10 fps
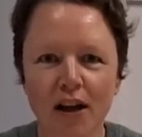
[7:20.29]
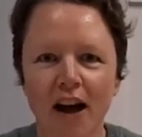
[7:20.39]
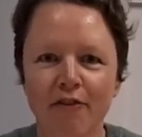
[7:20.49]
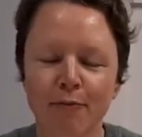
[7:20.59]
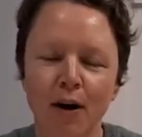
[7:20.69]
I
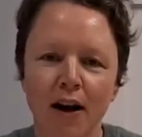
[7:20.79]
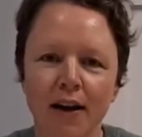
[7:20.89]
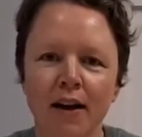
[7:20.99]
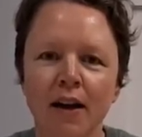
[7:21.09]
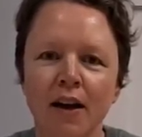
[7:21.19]
have
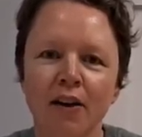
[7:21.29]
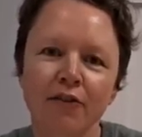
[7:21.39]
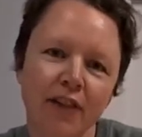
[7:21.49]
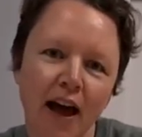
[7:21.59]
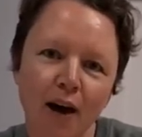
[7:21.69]
my
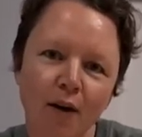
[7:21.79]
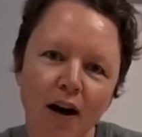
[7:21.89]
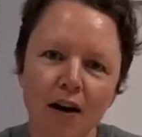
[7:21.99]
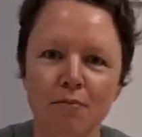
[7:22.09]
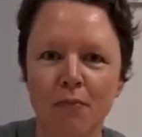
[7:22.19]

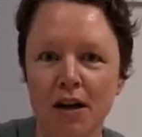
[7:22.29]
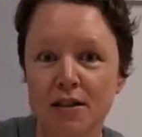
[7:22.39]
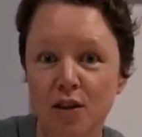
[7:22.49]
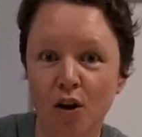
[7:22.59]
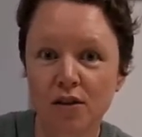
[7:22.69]
flour, my
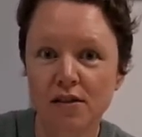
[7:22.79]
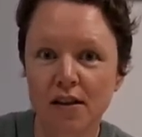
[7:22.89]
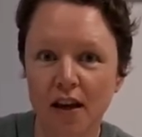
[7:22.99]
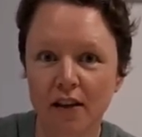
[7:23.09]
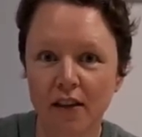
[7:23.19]
salt
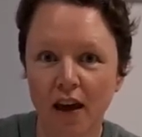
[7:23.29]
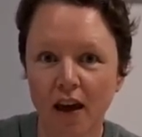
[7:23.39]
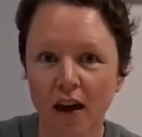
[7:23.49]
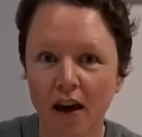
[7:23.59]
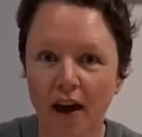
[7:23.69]
in
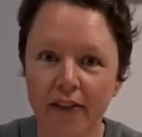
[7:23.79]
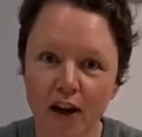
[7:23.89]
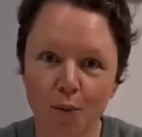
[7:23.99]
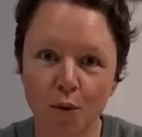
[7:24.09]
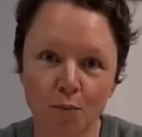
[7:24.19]
there, and
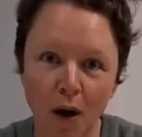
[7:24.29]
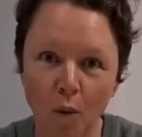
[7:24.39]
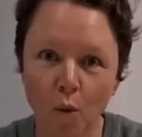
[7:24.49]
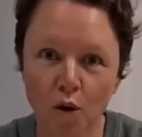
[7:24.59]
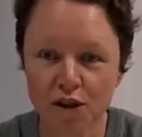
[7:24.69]
then I put my
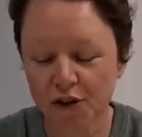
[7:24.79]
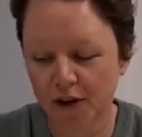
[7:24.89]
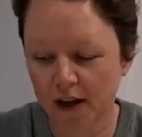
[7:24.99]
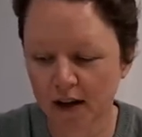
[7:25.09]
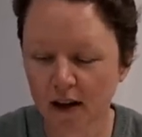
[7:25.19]
water
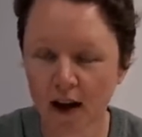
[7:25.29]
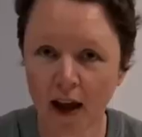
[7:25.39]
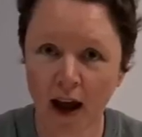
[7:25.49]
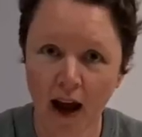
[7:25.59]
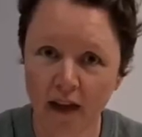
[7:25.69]
in,
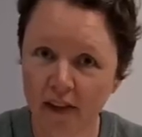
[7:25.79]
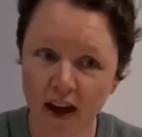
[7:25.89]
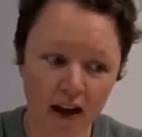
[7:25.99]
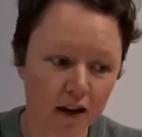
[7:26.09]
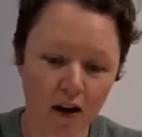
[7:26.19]
and
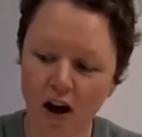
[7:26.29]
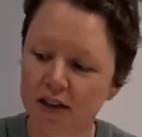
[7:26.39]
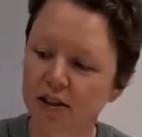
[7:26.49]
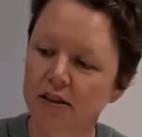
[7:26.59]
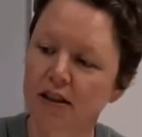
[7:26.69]
then
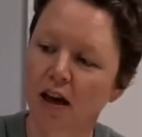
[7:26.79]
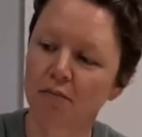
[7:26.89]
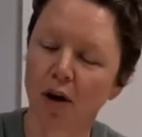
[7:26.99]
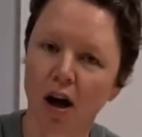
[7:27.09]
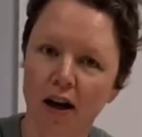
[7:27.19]
I just get
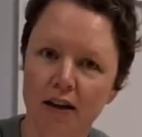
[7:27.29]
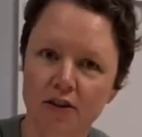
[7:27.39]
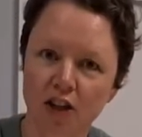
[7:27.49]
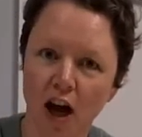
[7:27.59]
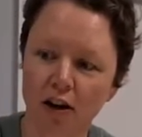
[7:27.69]
my
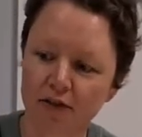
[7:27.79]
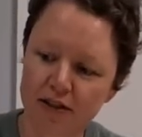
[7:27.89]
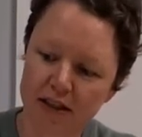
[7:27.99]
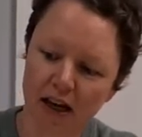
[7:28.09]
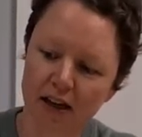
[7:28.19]
jar of
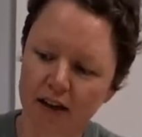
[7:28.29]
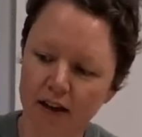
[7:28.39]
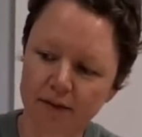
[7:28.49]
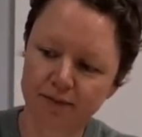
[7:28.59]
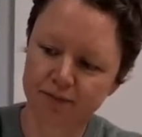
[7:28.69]

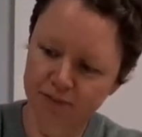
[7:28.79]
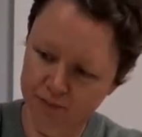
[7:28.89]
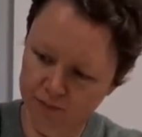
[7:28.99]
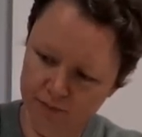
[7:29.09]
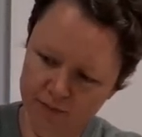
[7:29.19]
starter.
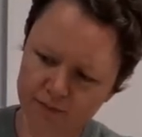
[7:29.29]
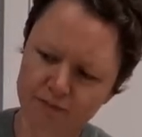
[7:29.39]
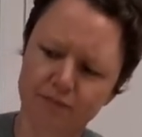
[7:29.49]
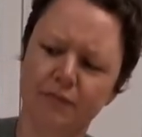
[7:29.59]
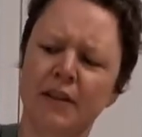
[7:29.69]

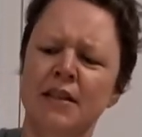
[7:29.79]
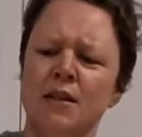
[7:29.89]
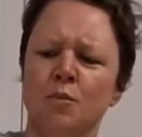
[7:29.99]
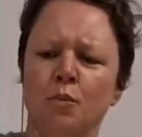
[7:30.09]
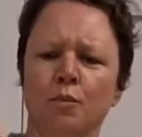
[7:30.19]
This
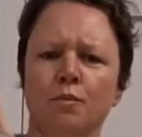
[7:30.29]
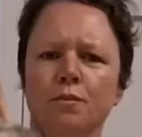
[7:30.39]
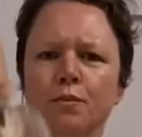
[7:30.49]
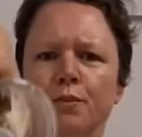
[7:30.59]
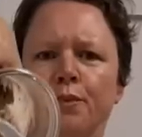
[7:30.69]
is
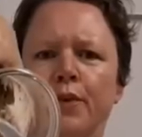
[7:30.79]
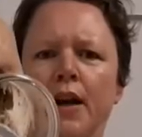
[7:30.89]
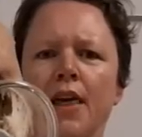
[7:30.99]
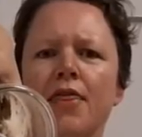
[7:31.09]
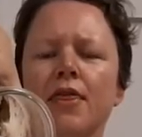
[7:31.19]

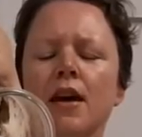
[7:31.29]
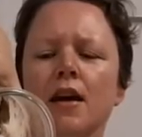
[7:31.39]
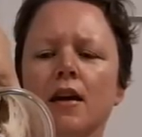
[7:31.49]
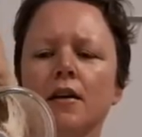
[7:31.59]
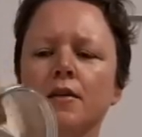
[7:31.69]
pretty thick.